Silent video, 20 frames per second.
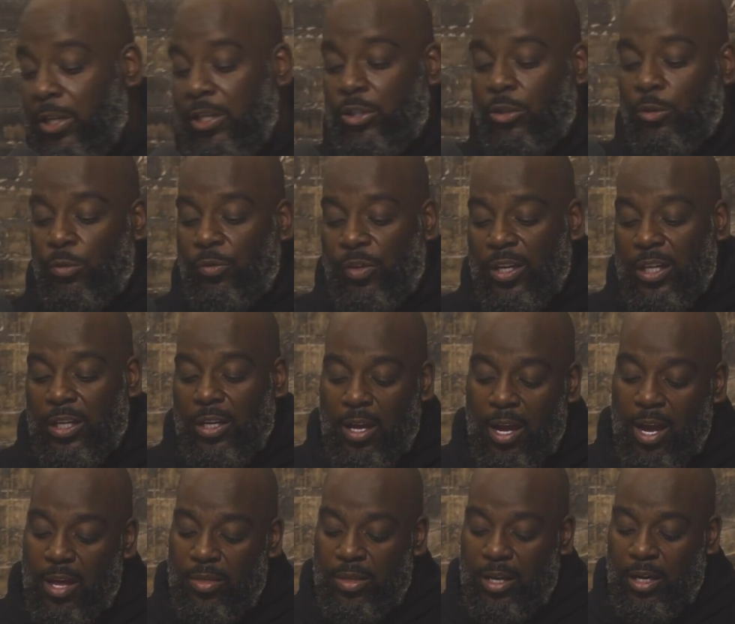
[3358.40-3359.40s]
he sous vide
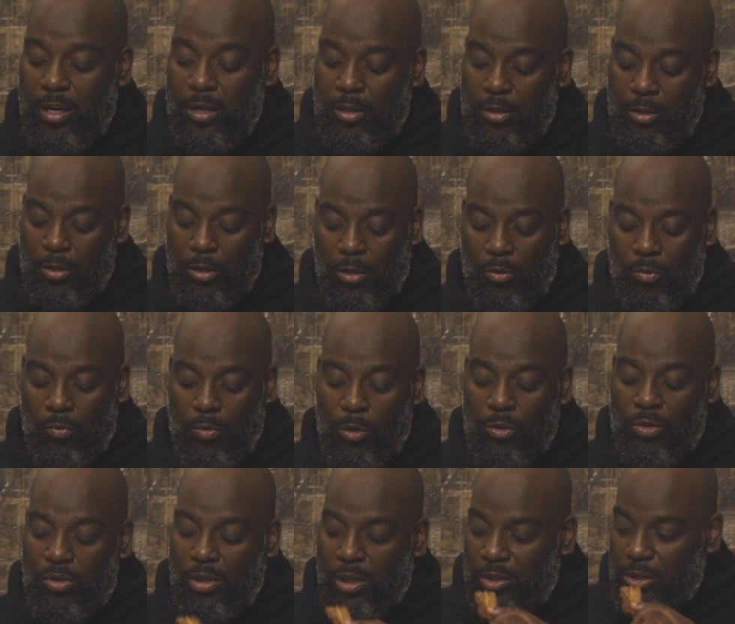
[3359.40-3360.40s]
it and then
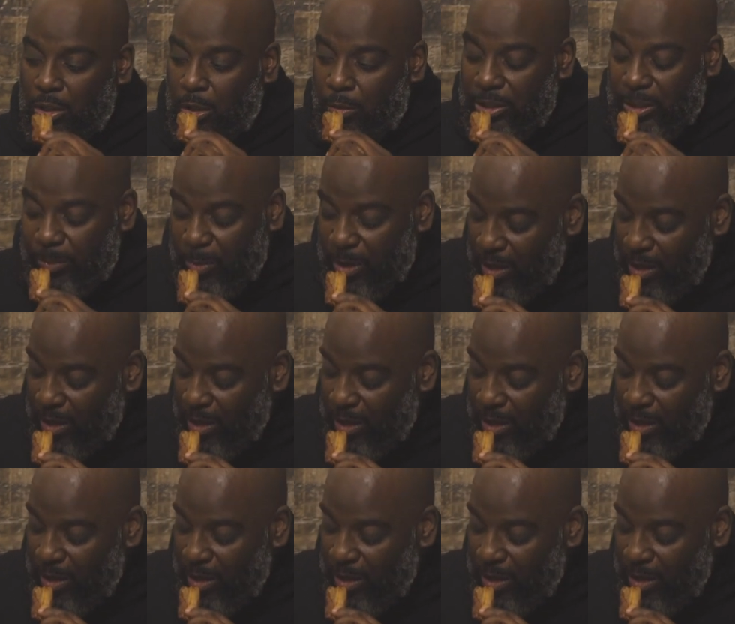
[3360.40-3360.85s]
roasted it to crisp